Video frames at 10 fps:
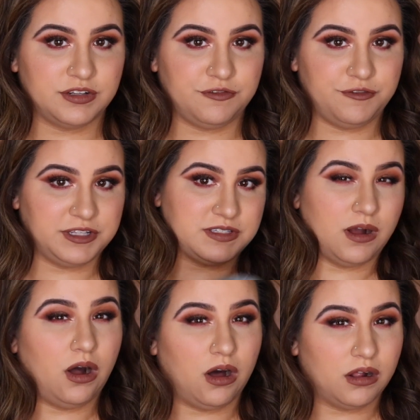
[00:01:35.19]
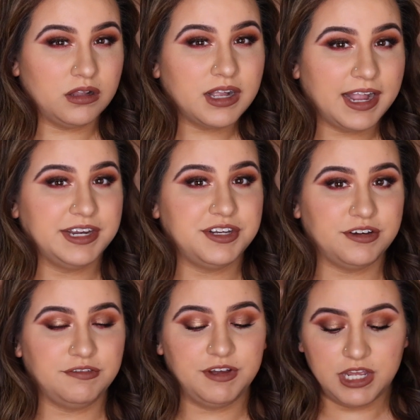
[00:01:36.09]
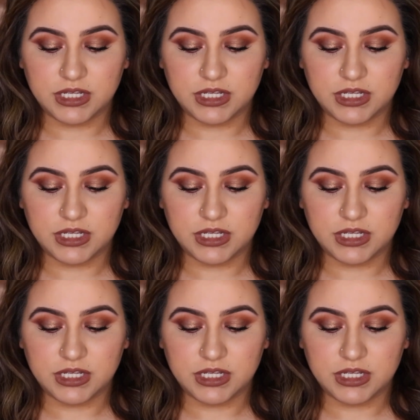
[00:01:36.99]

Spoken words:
fits all kind of,